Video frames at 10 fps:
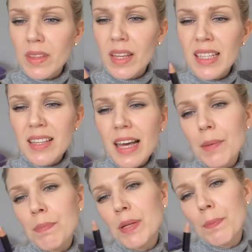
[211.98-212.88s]
it's like
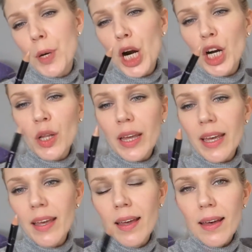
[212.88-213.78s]
a bit
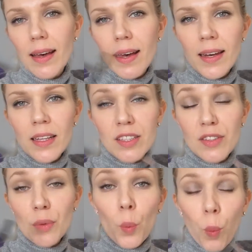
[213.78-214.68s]
pearly, and
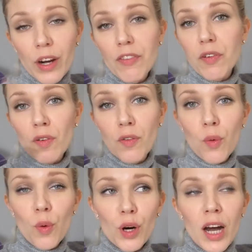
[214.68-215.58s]
it's wonderful
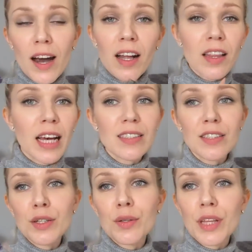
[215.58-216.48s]
for
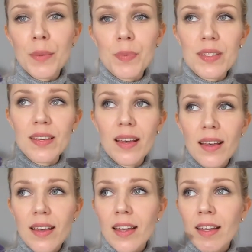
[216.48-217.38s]
highlighting your lips
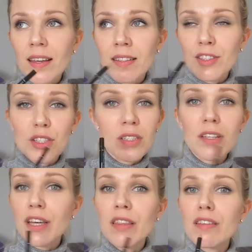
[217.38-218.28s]
and just
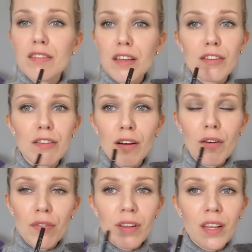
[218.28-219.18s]
like in the center
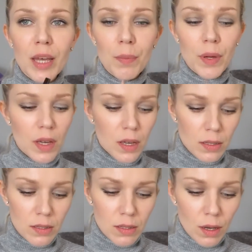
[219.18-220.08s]
of the lip.
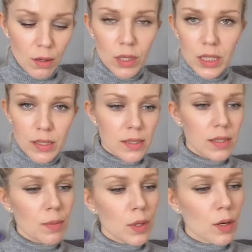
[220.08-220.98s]
So it's,
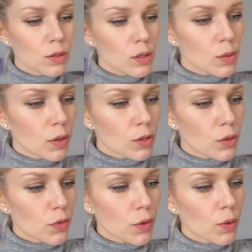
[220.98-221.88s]
I'm going to swatch
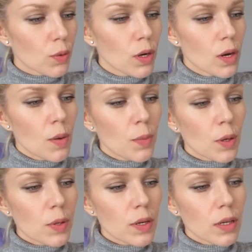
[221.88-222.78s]
it for you.
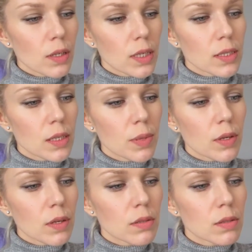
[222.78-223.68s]
Probably you're not gonna see it
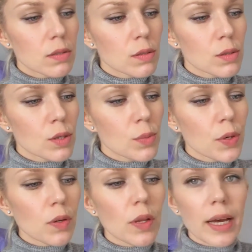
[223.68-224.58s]
because it's
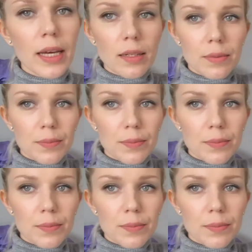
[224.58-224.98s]
super light,